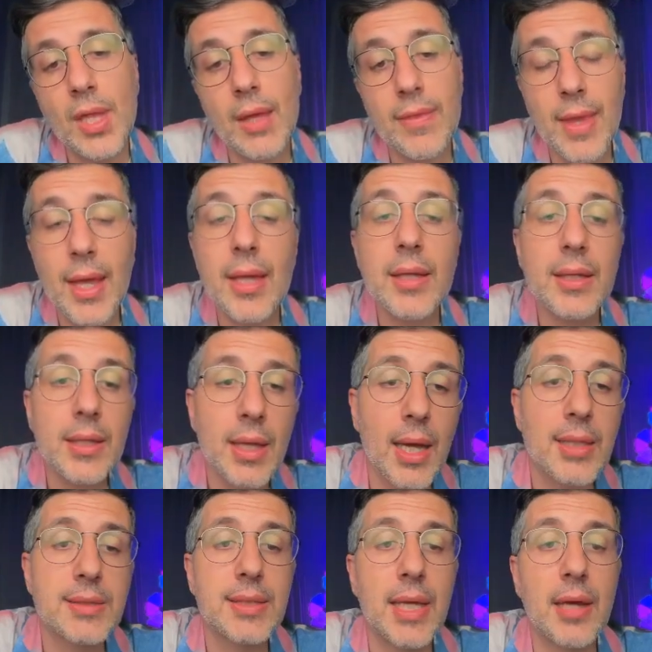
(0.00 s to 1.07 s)
then
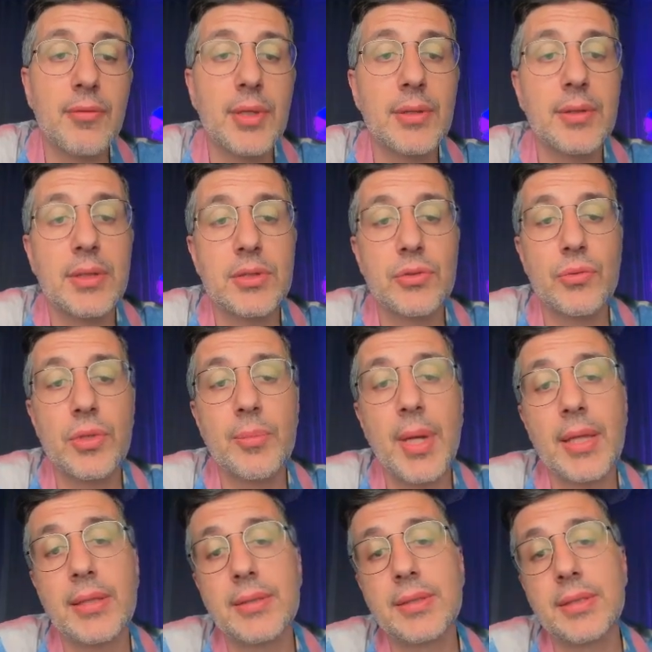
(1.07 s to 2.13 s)
yes, having these three
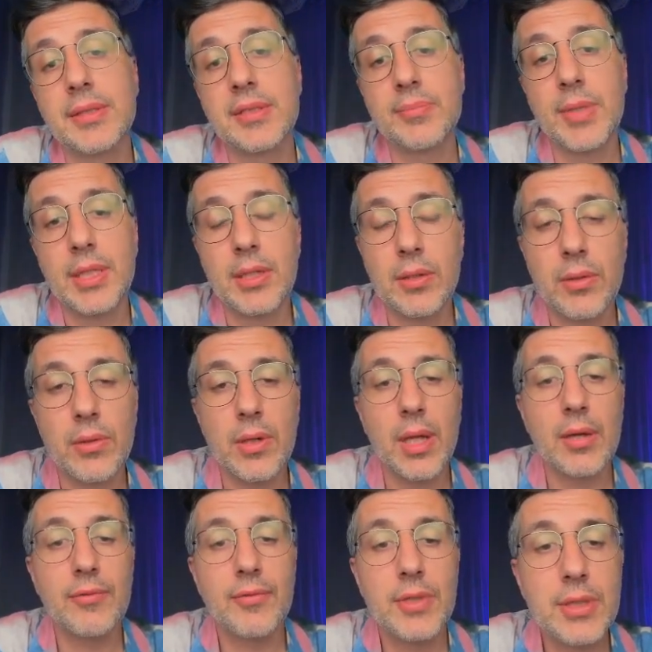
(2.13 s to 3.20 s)
methods is making your
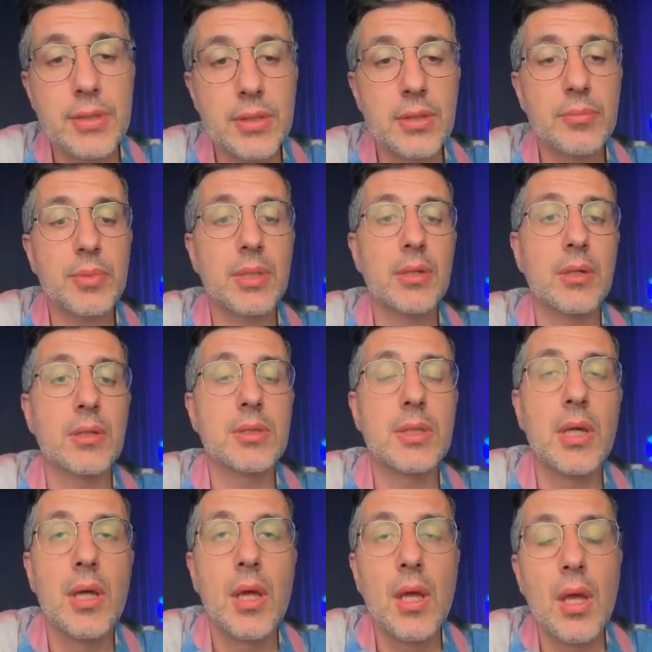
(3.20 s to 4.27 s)
life easier,
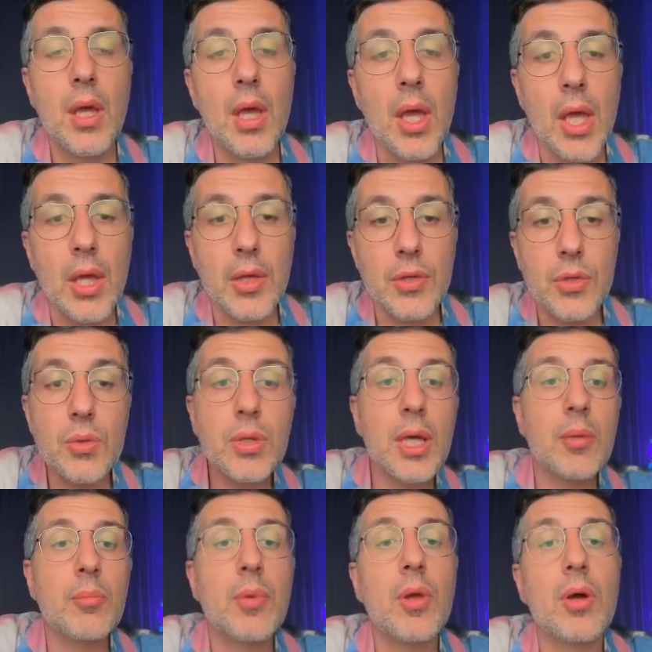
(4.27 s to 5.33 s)
because you
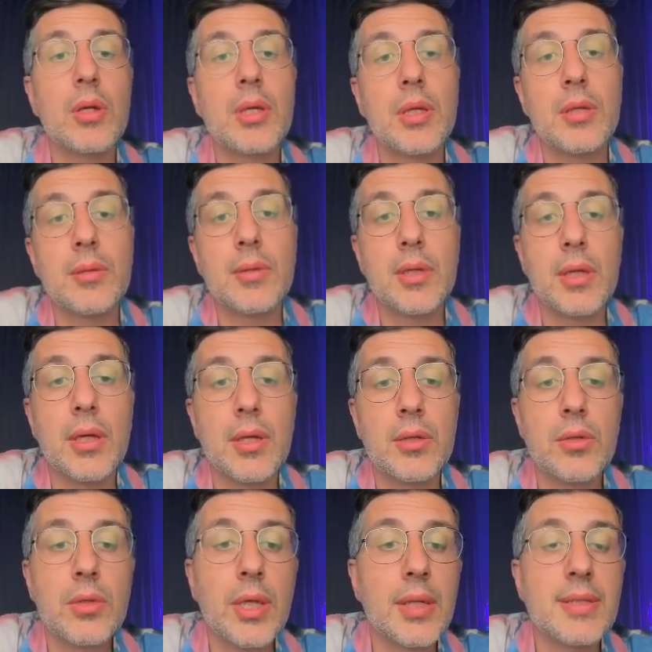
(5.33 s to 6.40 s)

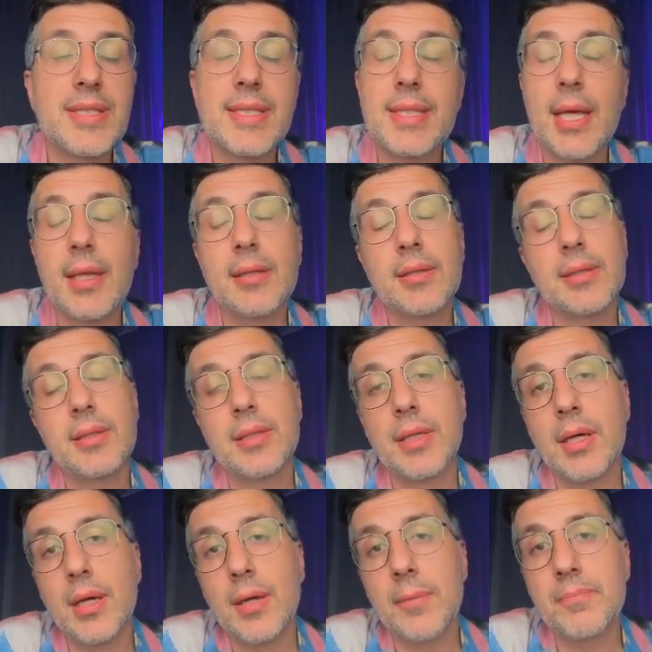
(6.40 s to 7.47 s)
can send
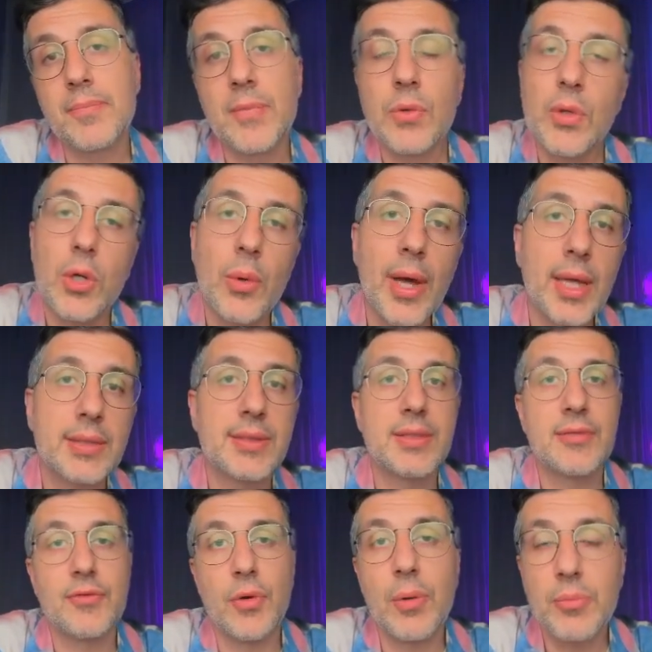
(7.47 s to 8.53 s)
the
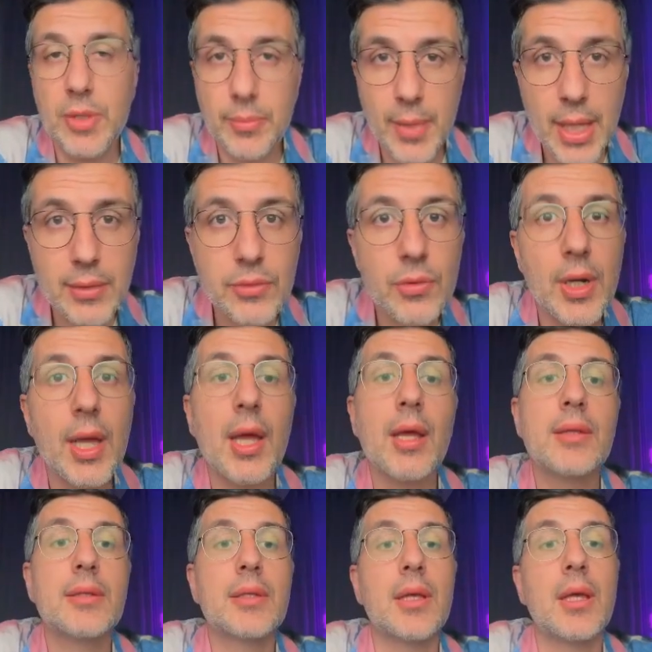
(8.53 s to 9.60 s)
requests from the main
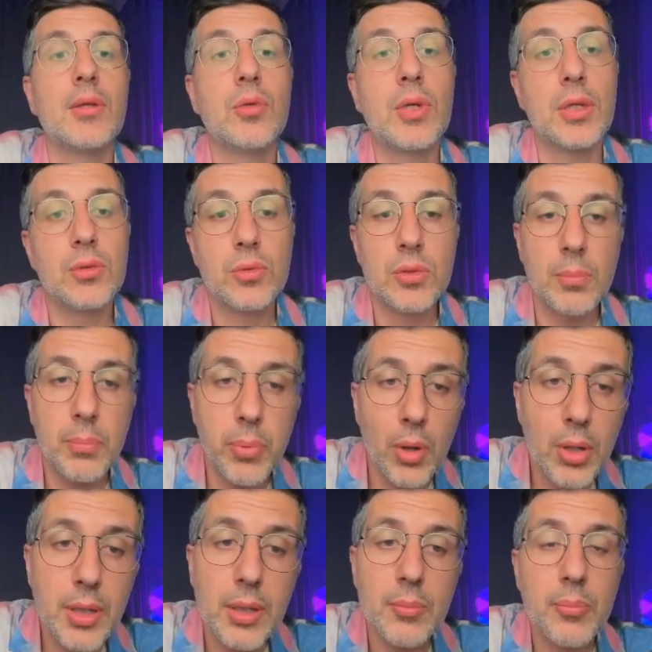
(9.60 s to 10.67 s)
thread. You can do the
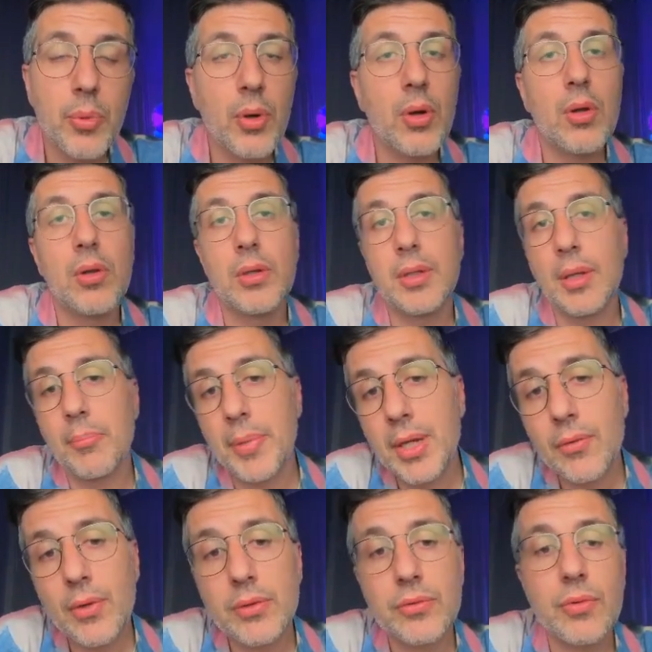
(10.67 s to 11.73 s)
blocking poll in a
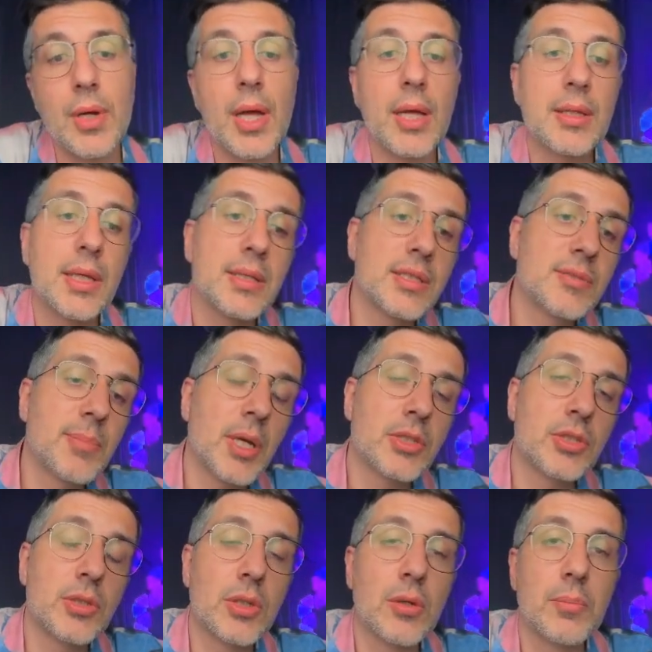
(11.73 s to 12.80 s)
background thread and
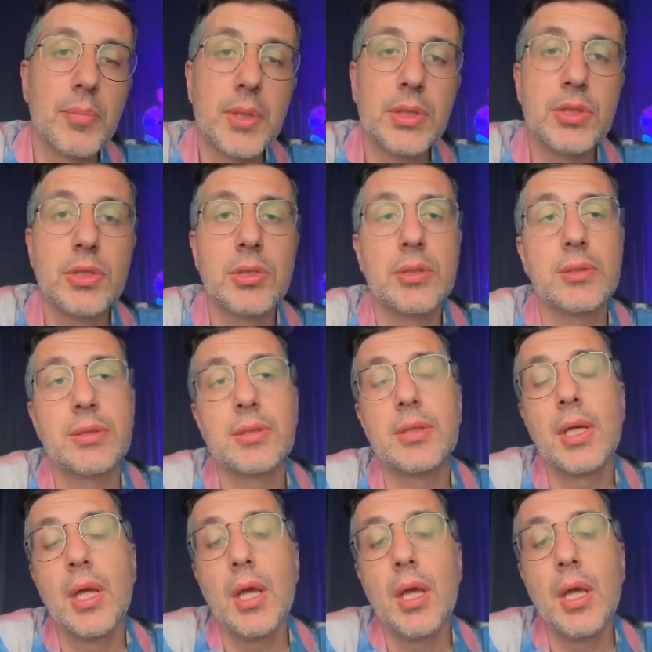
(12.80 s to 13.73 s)
dispatch the completions